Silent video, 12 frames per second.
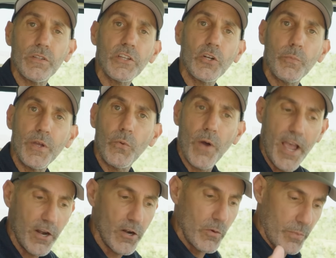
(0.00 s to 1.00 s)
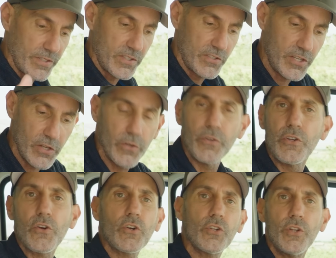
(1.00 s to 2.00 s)
a little bit wider, but still
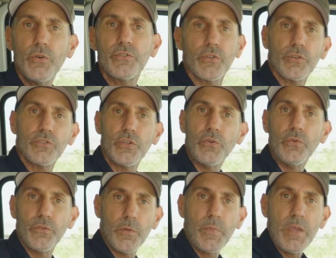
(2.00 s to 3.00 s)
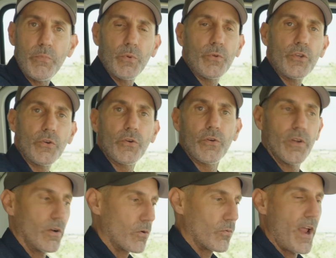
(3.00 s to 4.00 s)
you're closer to the people you're
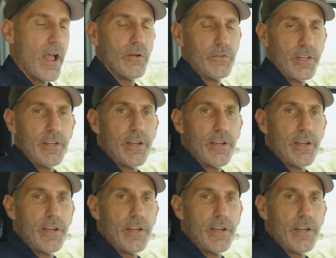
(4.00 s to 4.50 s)
around in